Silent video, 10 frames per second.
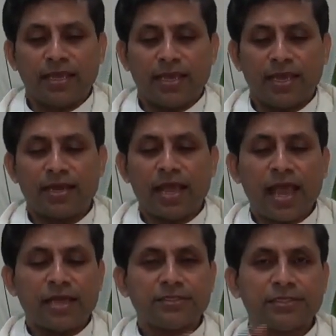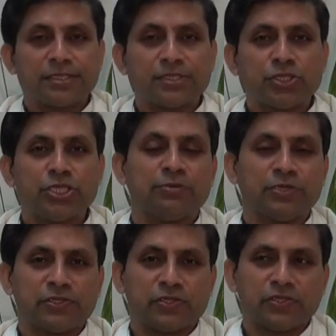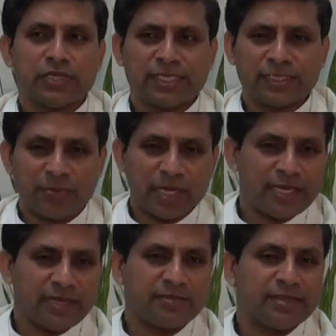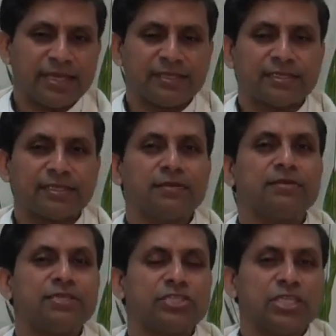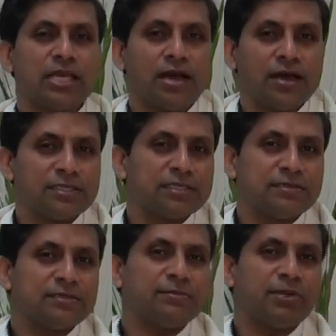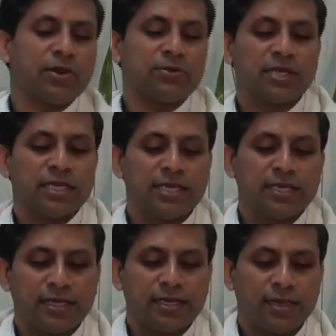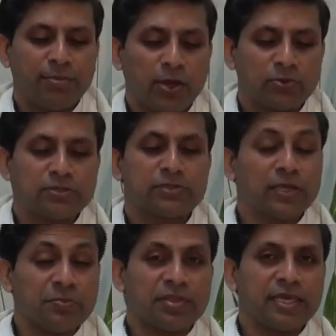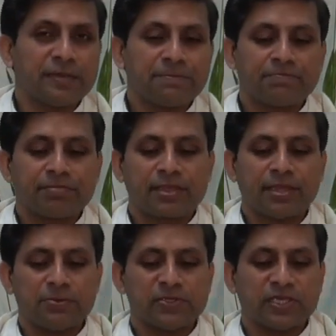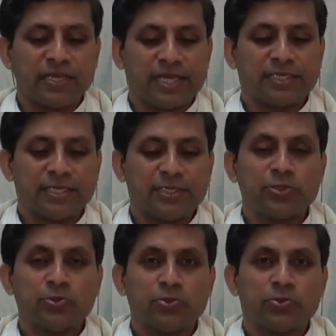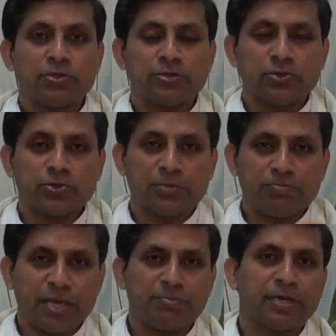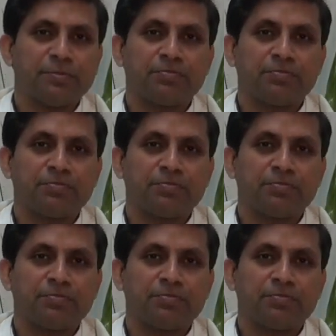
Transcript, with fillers: And as she was explaining things, suddenly she asked us about about something that was connected to to the paper,